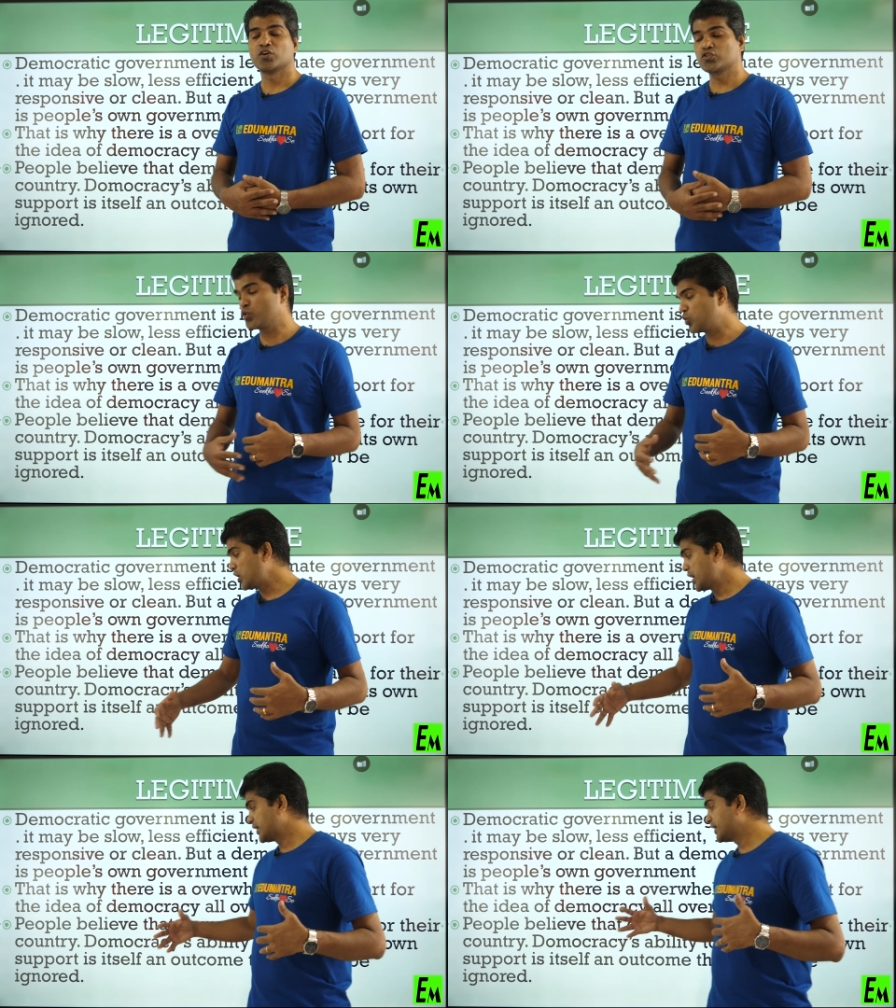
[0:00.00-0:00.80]

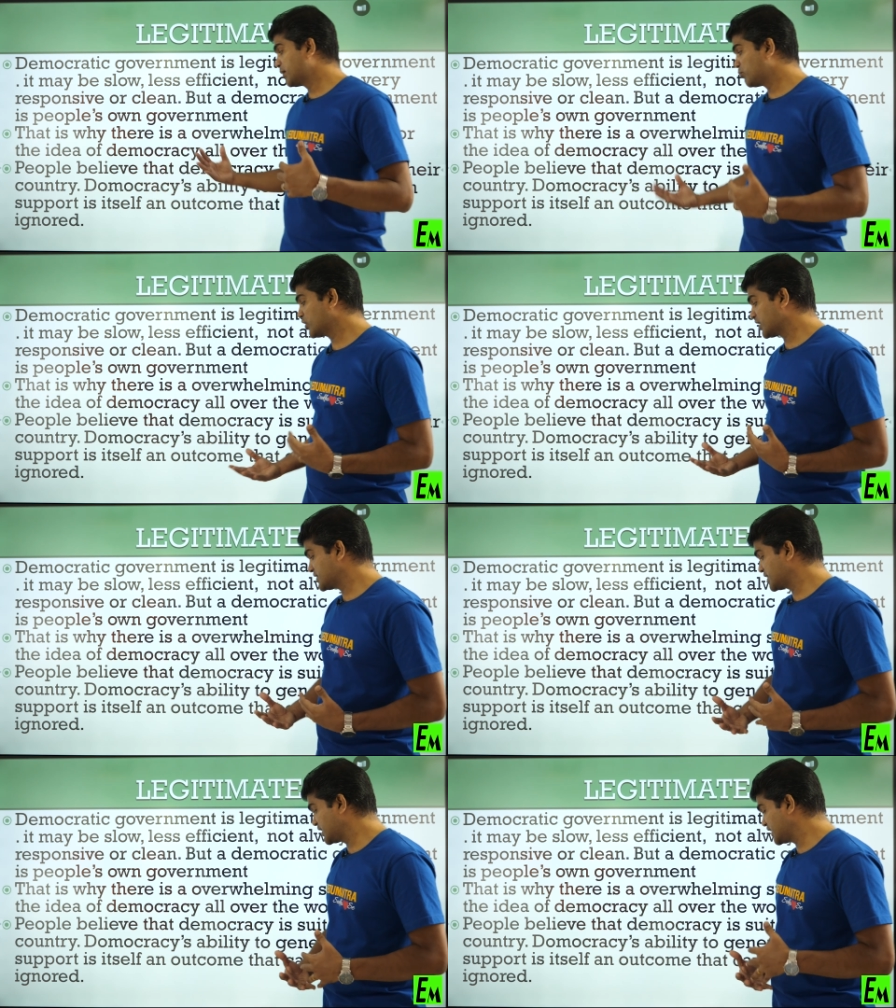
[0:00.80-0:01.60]
So,
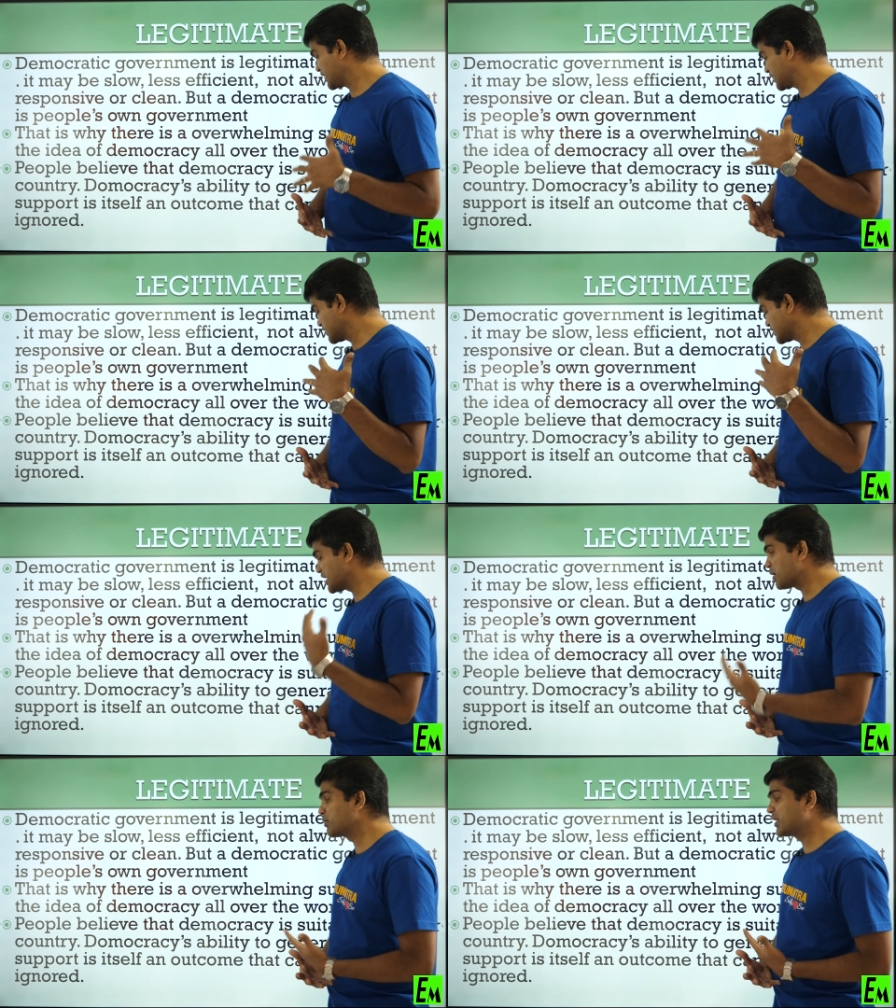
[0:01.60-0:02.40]
democracy's
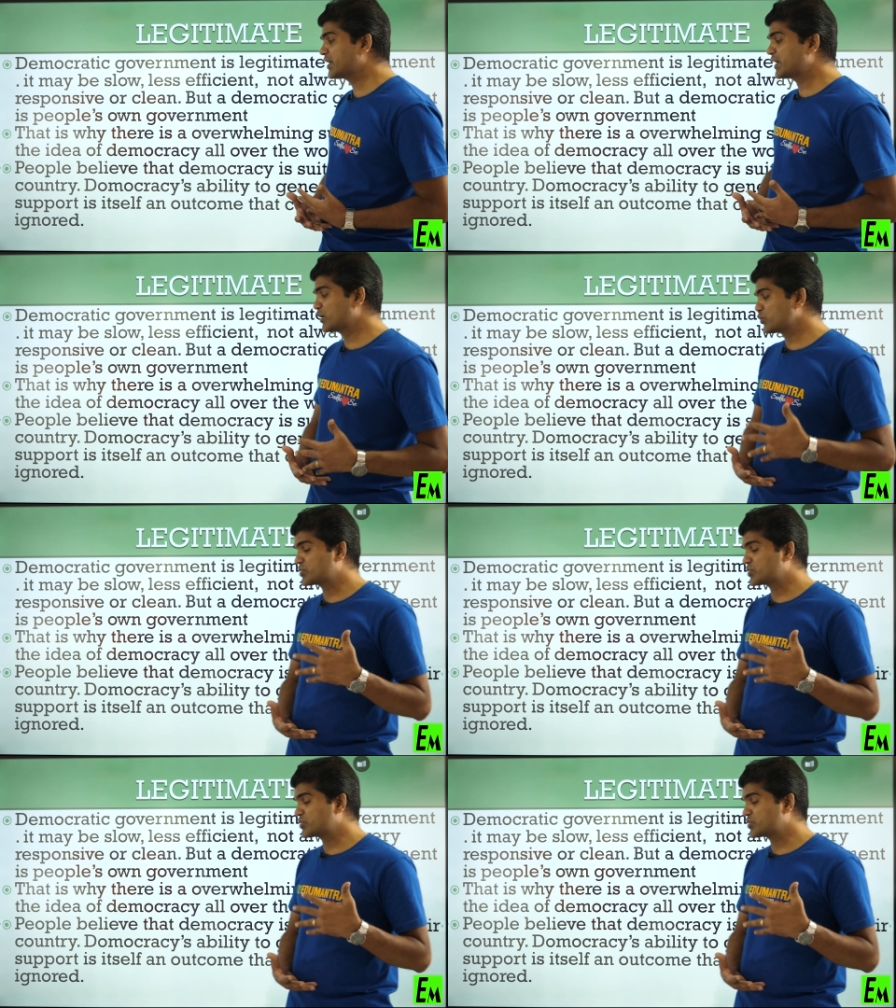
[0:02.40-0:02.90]
ability to